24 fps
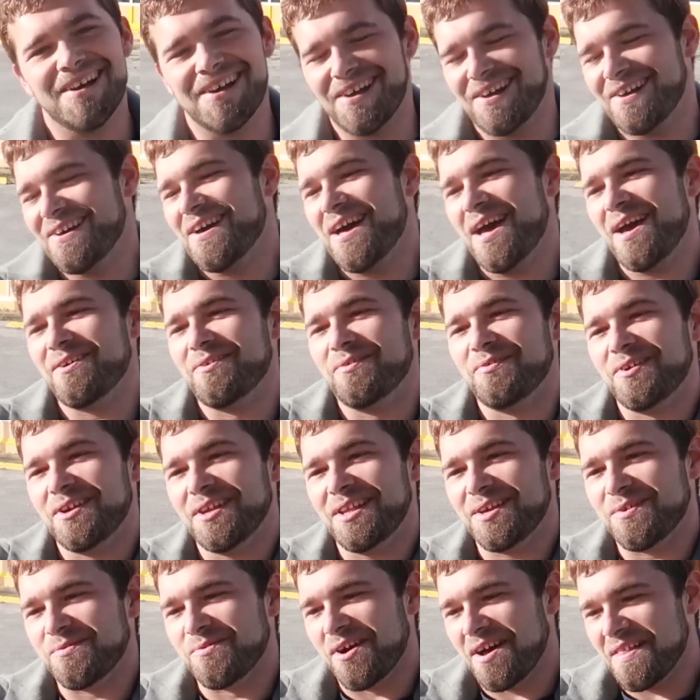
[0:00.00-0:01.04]
Oh, I
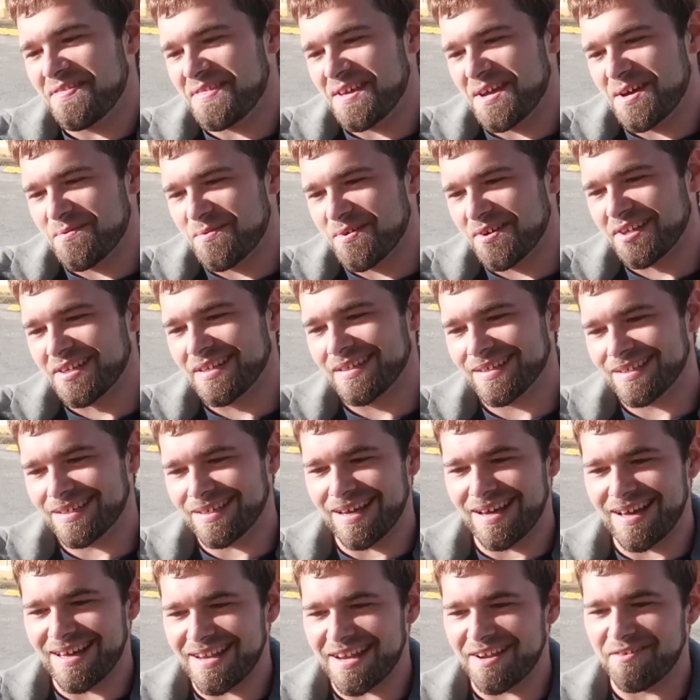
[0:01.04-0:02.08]
really want that one.
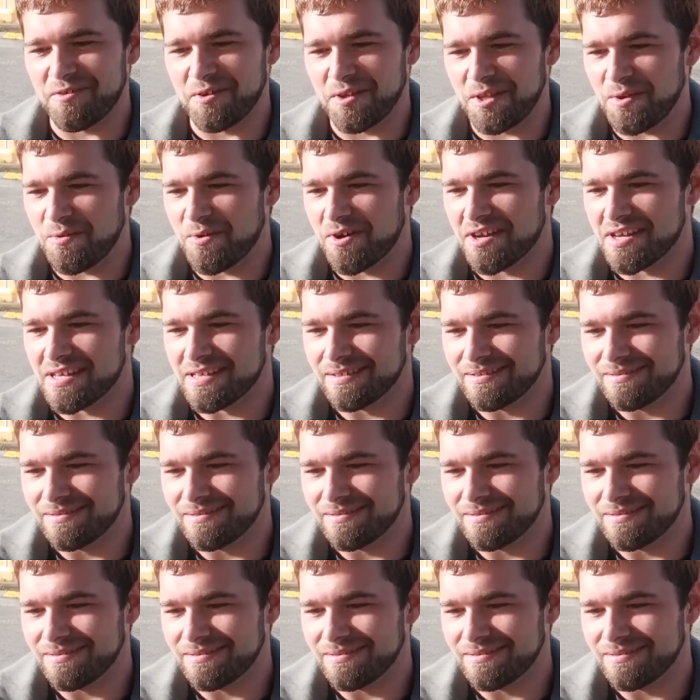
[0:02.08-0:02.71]
God, I really want